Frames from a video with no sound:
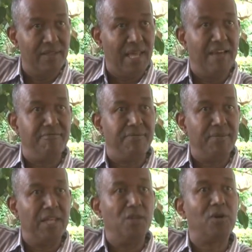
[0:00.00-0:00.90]

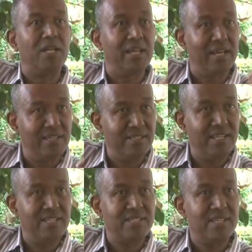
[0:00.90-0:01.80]
They look at the
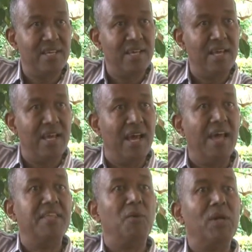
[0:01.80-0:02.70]
candidates
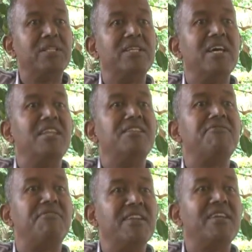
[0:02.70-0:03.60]
and they wanted a
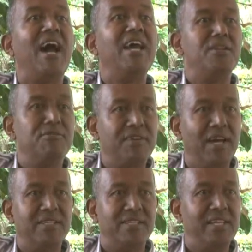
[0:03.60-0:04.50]
different kind of
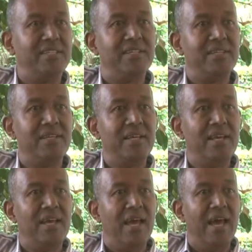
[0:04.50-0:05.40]
candidate.
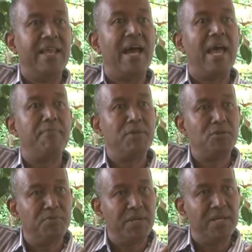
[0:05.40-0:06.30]
And I happened
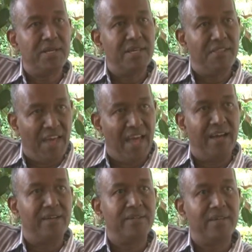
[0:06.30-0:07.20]
to be
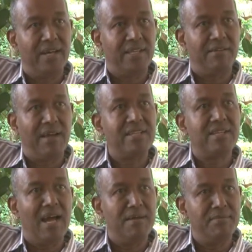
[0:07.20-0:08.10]
there at the right
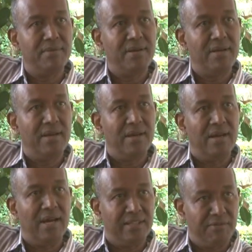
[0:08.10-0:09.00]
time,
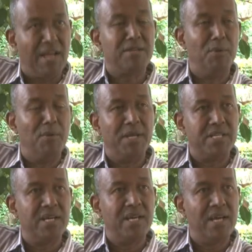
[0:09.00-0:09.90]
at the right moment.